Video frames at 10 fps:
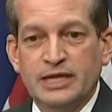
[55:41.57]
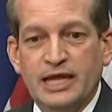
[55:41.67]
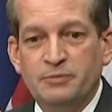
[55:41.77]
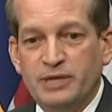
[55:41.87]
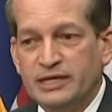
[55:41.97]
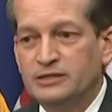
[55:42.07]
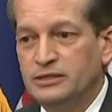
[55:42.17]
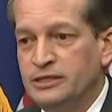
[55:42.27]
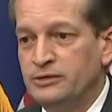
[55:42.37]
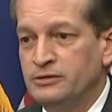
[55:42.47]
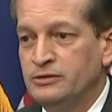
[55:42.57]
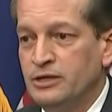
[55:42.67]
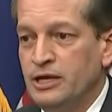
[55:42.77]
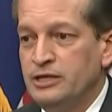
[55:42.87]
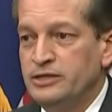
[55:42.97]
and make clear
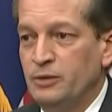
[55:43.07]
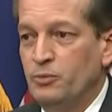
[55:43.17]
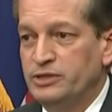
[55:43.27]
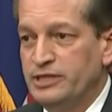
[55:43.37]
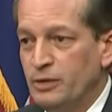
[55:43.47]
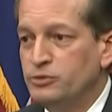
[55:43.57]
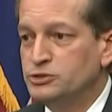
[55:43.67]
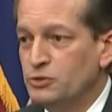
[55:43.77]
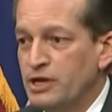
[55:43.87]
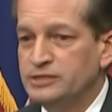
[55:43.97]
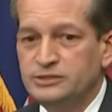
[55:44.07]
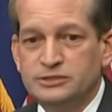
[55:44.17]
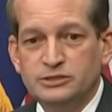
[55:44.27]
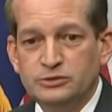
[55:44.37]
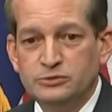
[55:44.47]
that what they were trying to
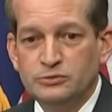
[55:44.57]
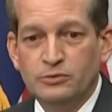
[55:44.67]
do